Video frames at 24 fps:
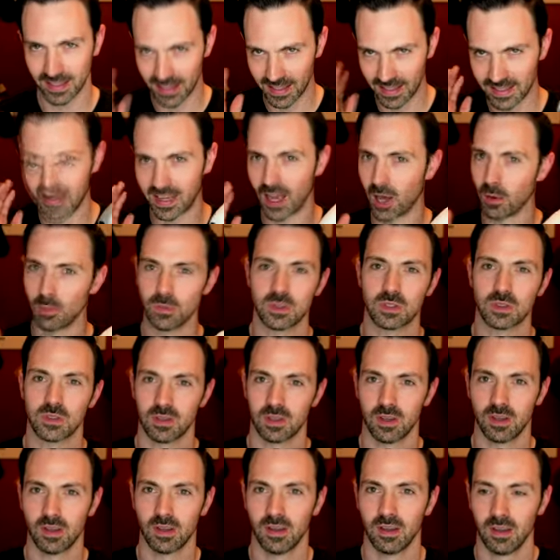and this
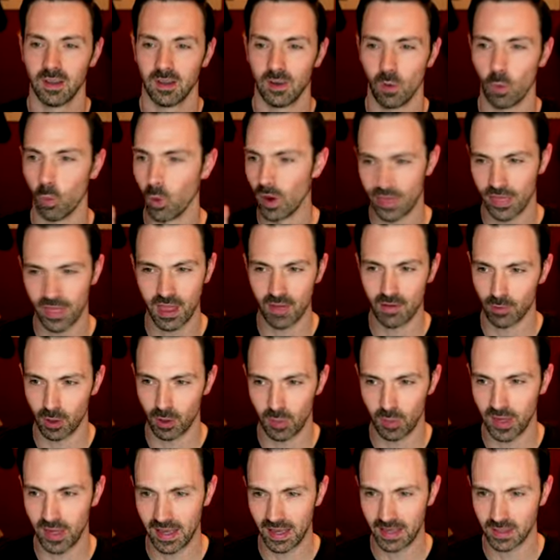comes with every
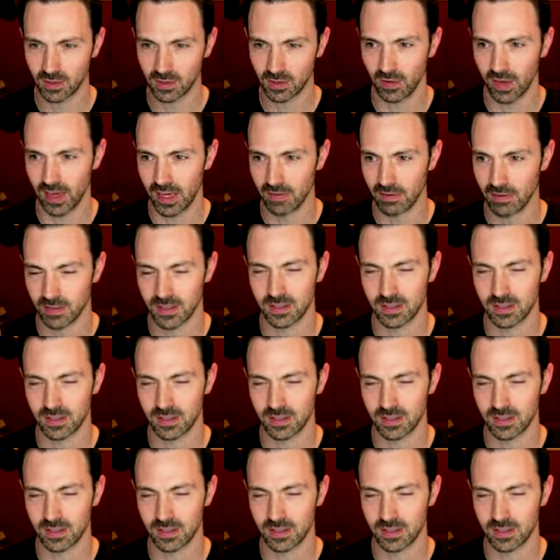P S five.